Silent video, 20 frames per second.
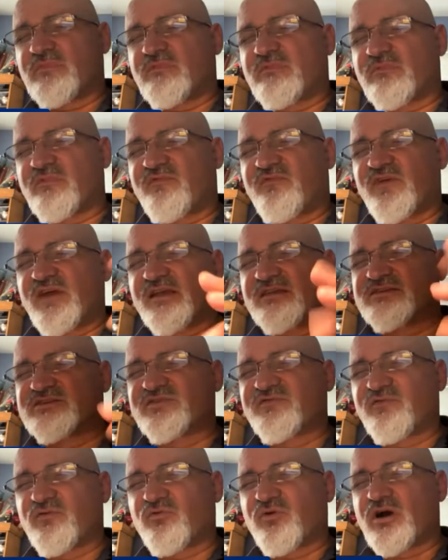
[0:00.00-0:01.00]
Fed,
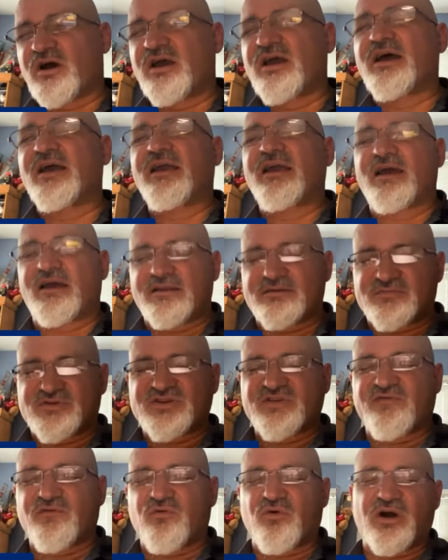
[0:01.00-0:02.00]
civil
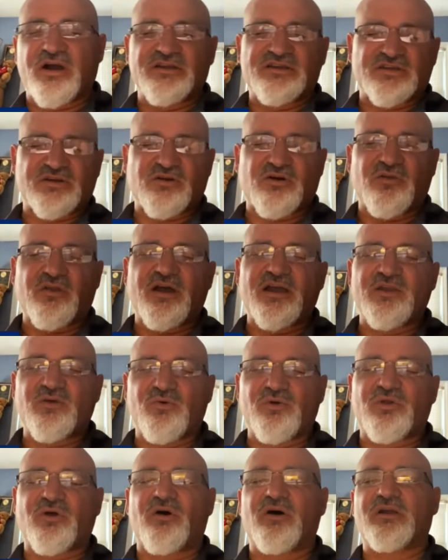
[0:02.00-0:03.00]
rights and all that we were
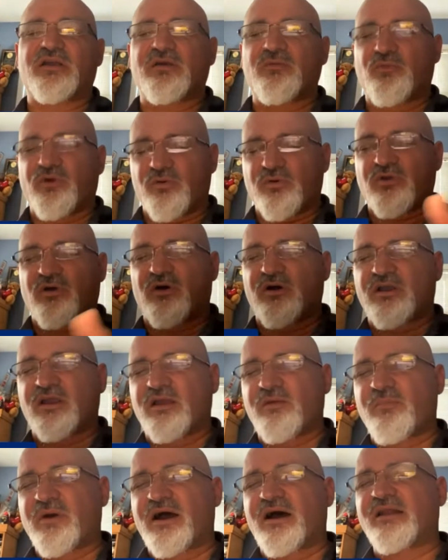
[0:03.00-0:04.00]
talking
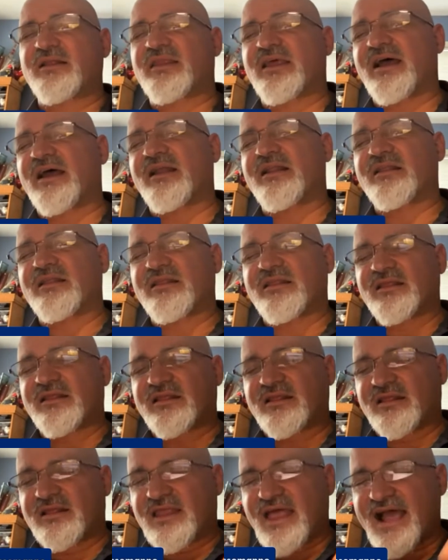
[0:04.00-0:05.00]
about, that
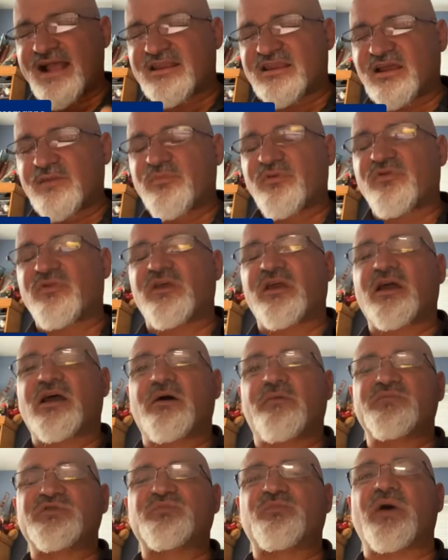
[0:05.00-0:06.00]
type of thing
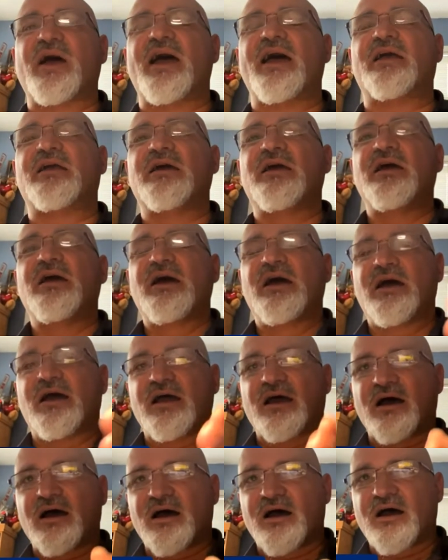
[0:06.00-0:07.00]
comes back,
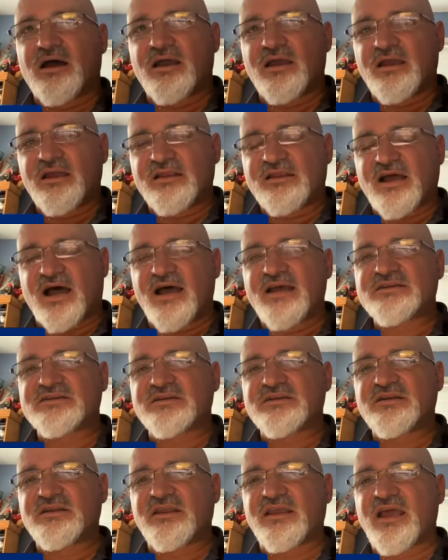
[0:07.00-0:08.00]
ties
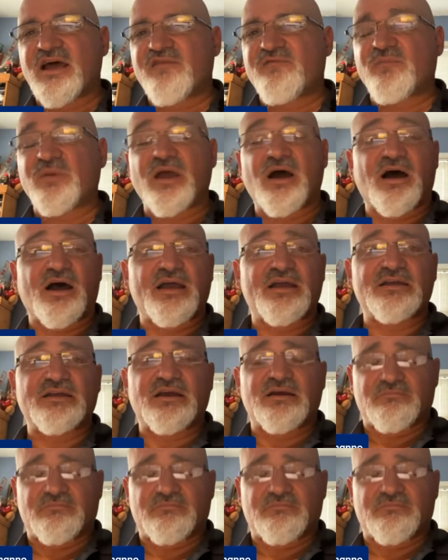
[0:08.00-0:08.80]
into the FBI